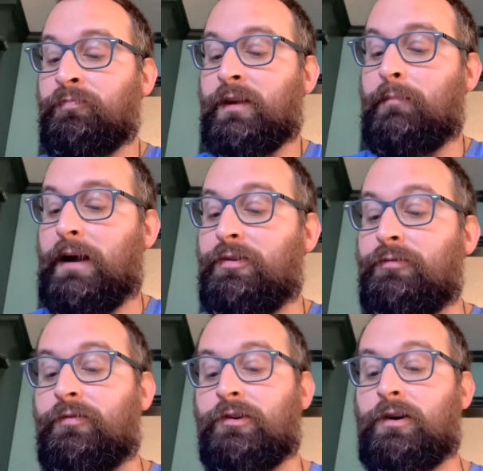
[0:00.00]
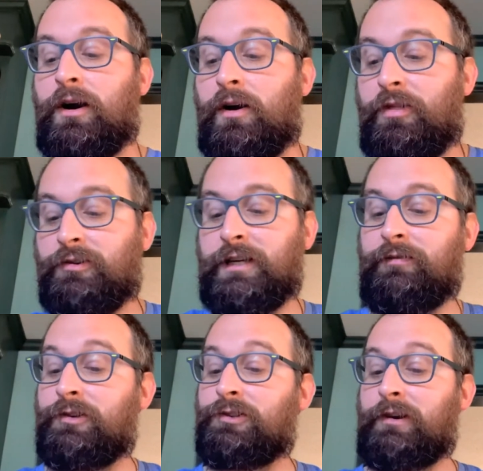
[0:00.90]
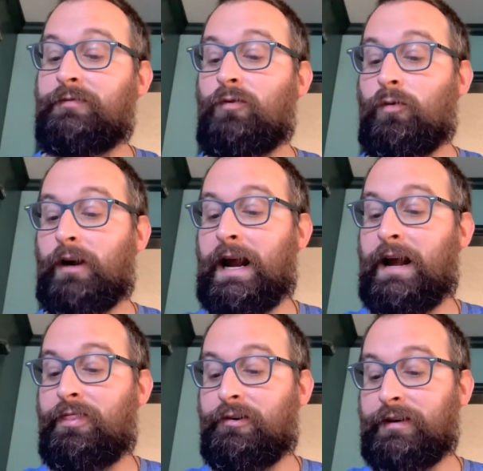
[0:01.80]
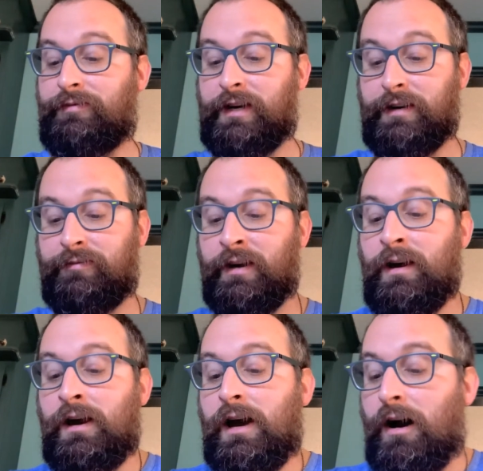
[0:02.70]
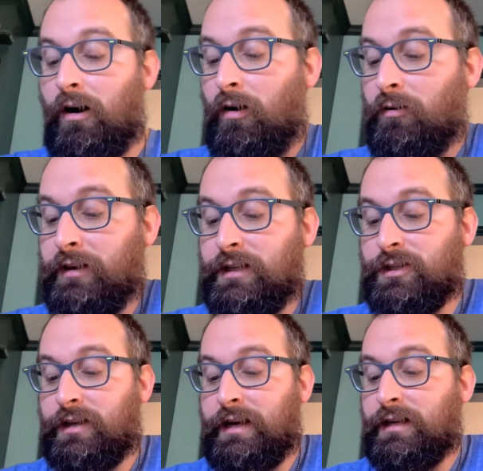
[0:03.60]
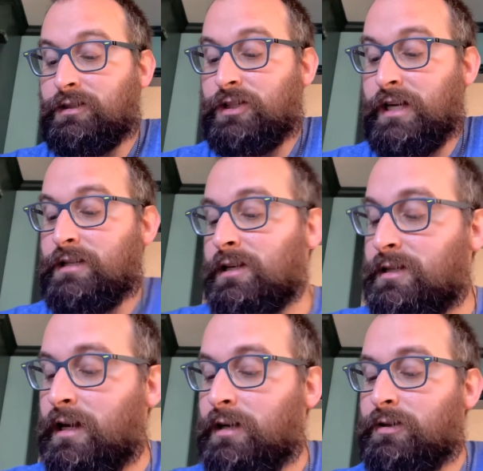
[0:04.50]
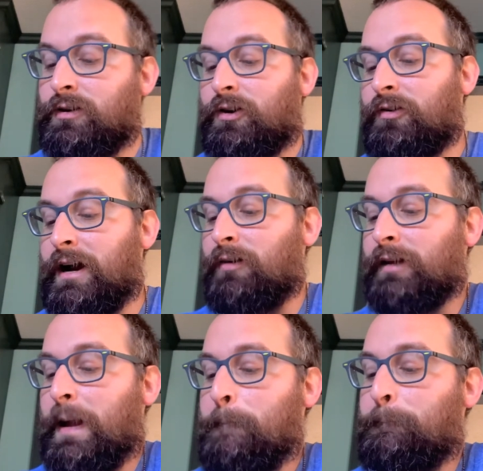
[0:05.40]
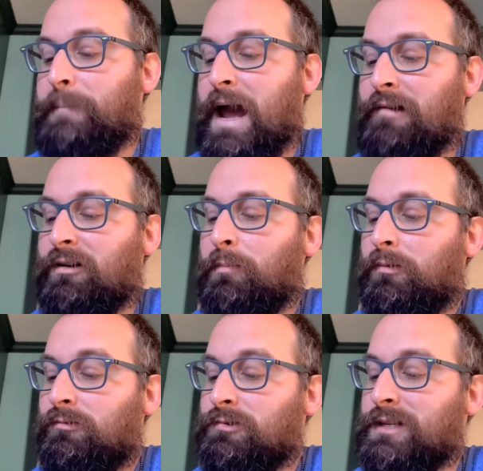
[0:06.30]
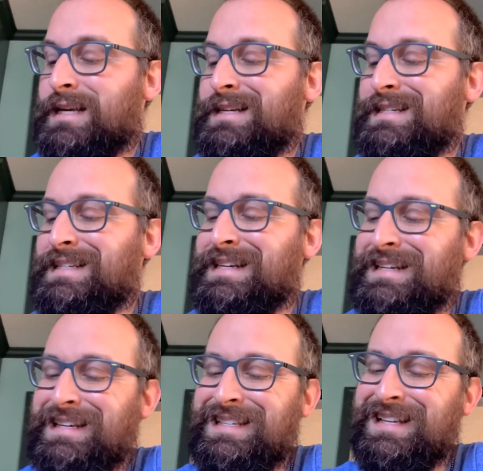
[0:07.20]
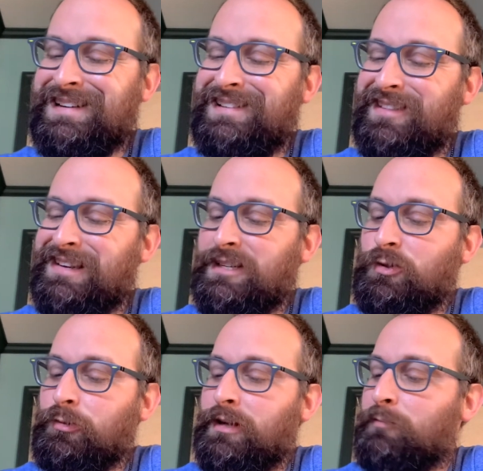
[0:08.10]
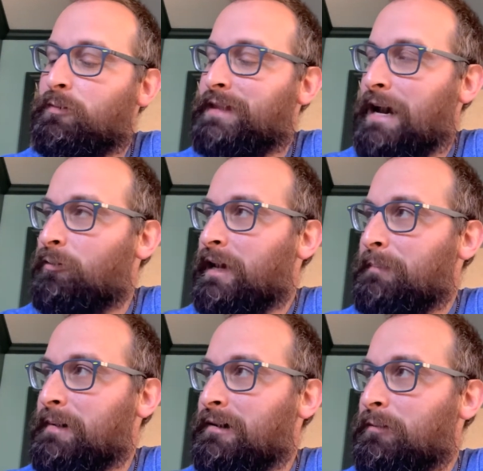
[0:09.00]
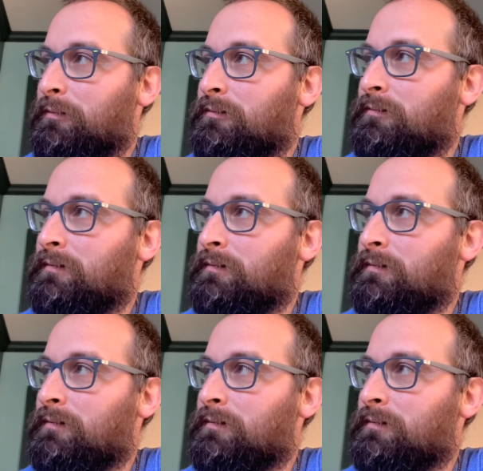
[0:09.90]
Matthew 13, verse 34 and 35. All these things Jesus said to the crowd in parables. Indeed, he said nothing to them without a parable.